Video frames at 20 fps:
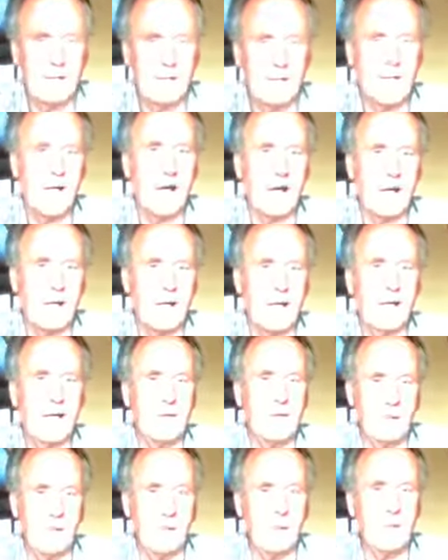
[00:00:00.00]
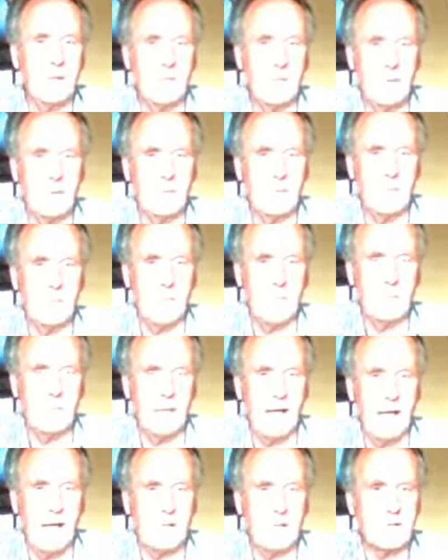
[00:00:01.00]
The Garda had the road closed at both
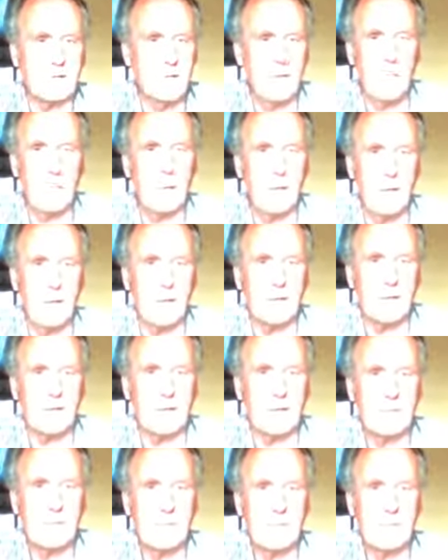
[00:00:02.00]
ends, nobody on it.